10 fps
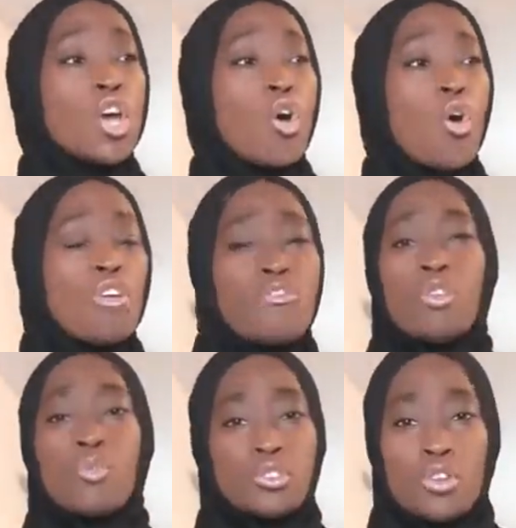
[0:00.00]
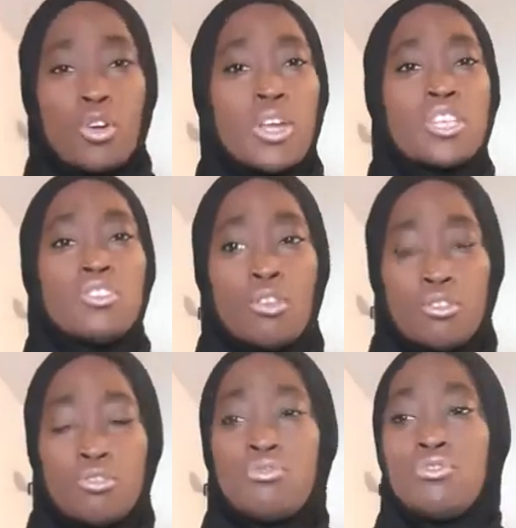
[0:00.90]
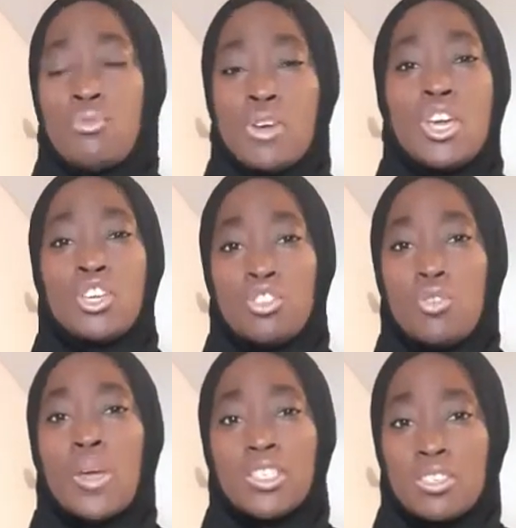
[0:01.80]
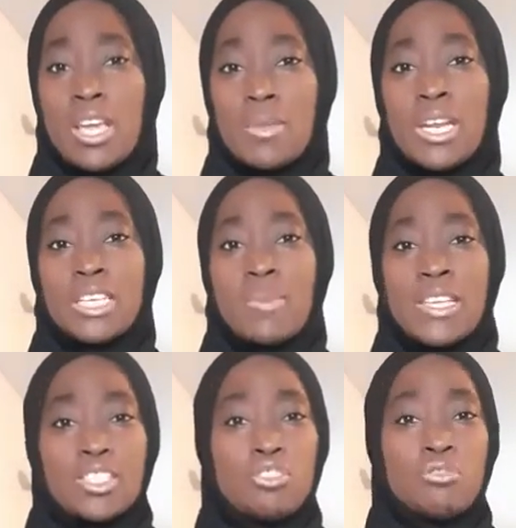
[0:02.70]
or if you're a realtor and you do entertainment expenses,